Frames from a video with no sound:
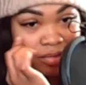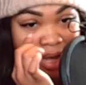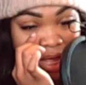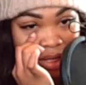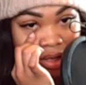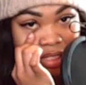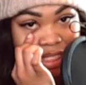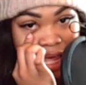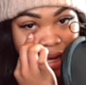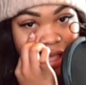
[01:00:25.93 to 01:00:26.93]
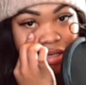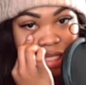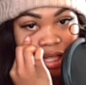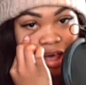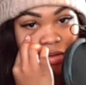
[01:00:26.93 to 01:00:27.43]
when I go skating, I
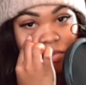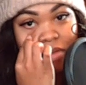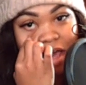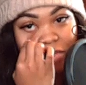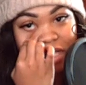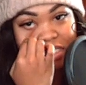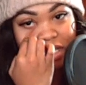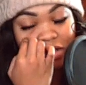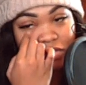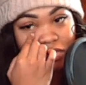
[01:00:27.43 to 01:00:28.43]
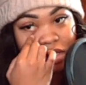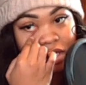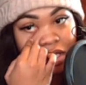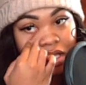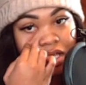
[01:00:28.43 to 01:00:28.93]
usually go by myself. Mm -hmm.